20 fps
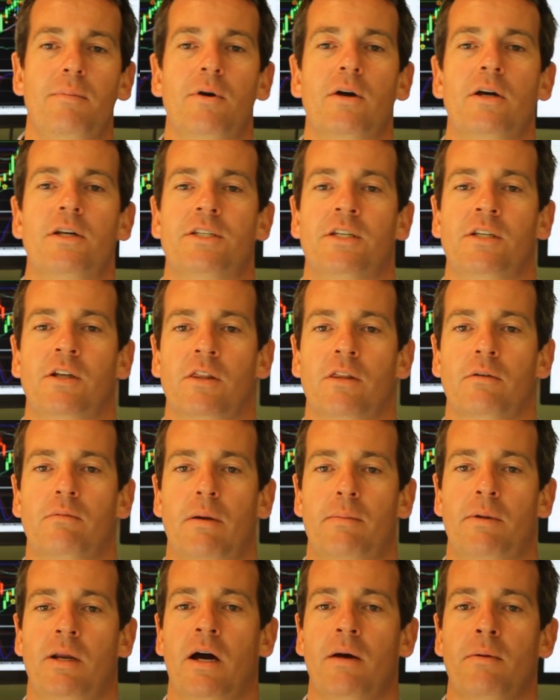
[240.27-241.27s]
person on the
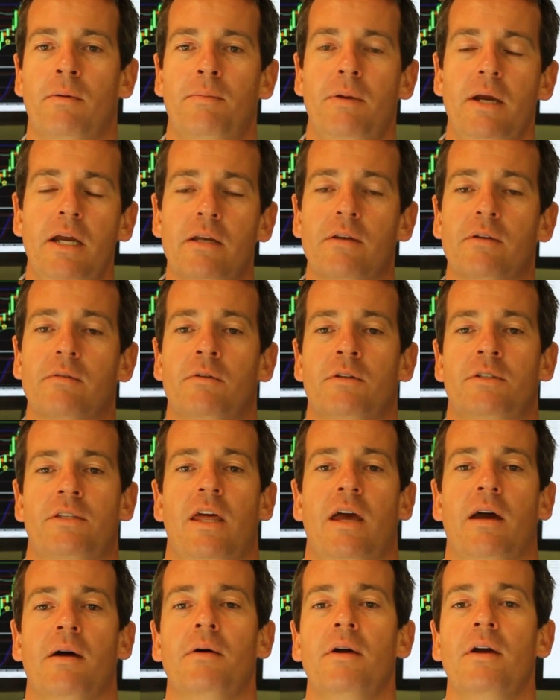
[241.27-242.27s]
webinar, Pete, was
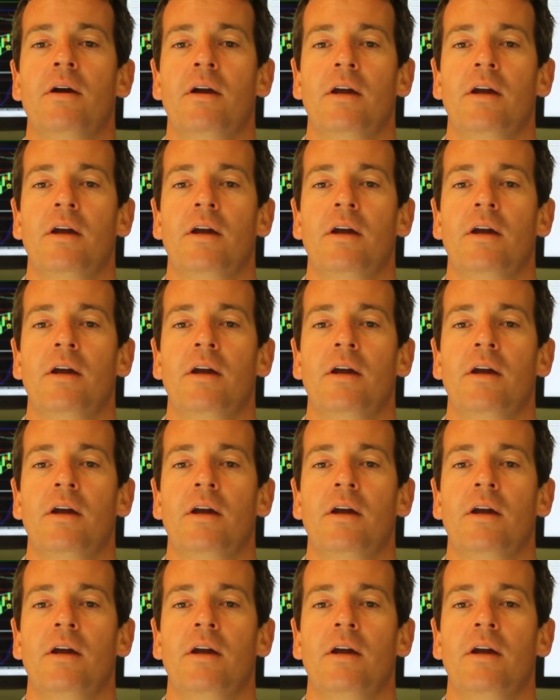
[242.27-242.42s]
there.